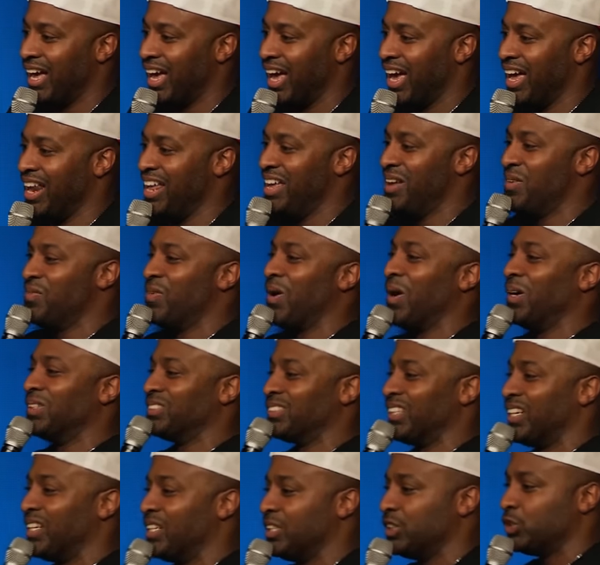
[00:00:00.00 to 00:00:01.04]
And he rolls
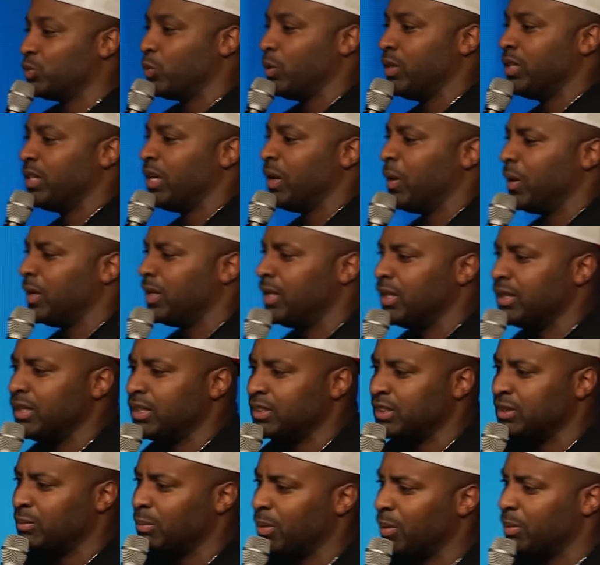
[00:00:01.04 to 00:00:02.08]
down his window and he looks
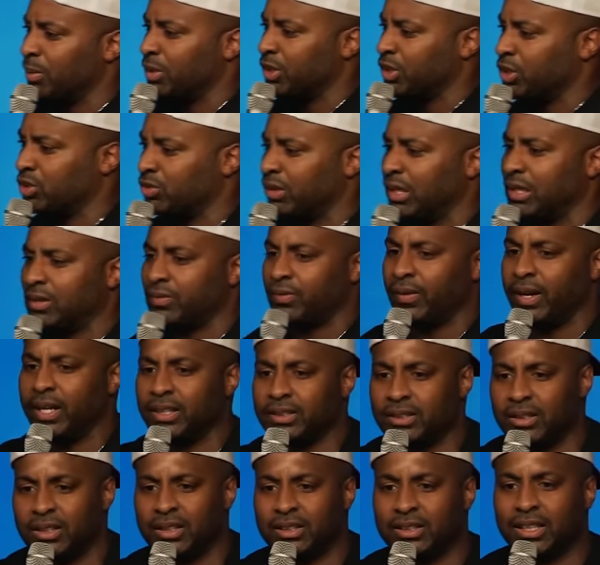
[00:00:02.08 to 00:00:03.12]
at me with a straight face.
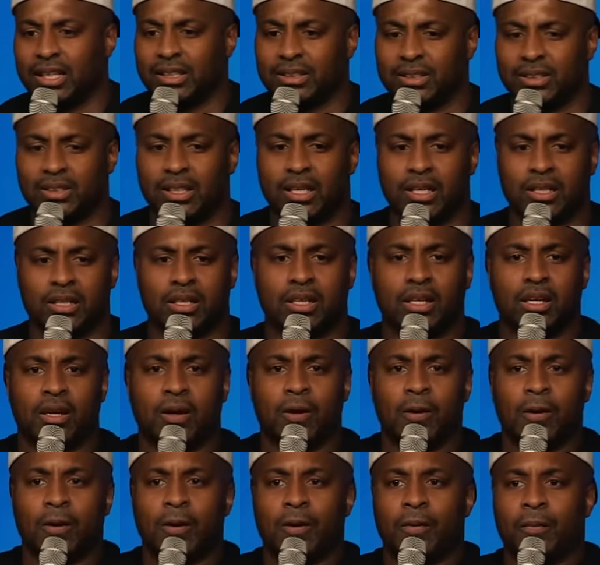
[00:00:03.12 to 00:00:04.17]
And he's like, son,
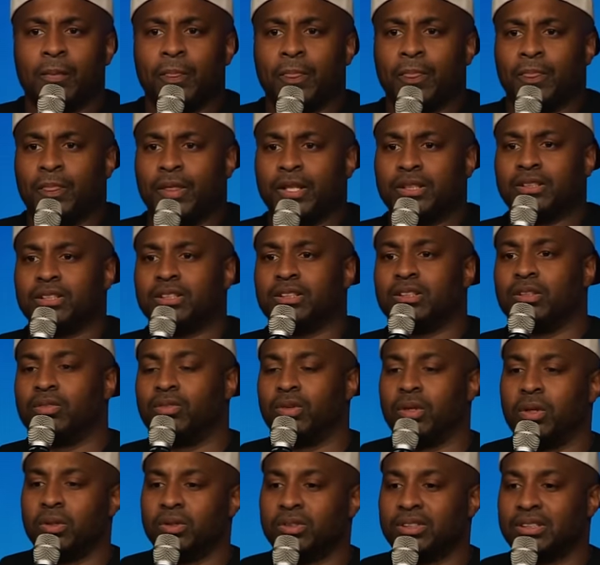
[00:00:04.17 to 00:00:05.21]
this is a
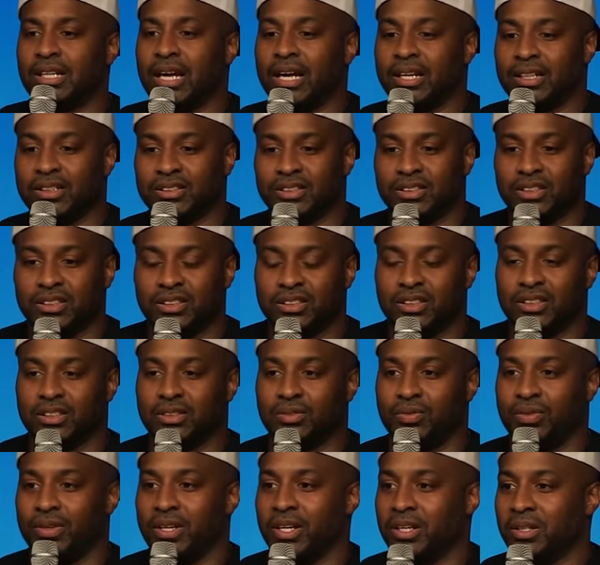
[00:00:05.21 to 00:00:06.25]
roadside assistance
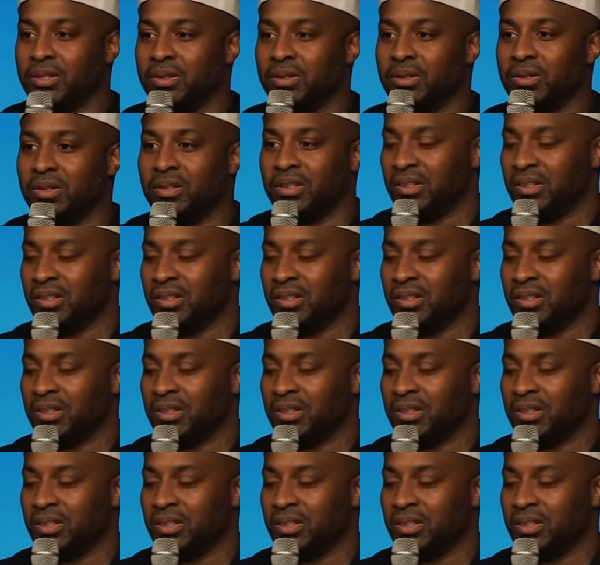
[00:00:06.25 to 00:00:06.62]
vehicle.